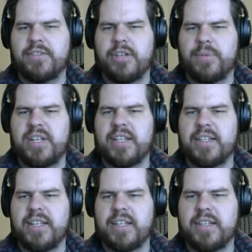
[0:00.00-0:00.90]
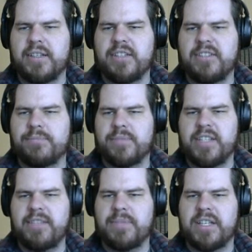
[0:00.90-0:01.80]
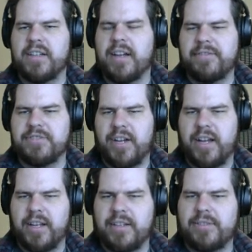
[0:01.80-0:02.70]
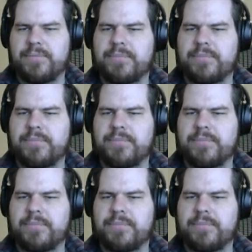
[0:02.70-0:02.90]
Nobody can get in. Believe me, I've tried.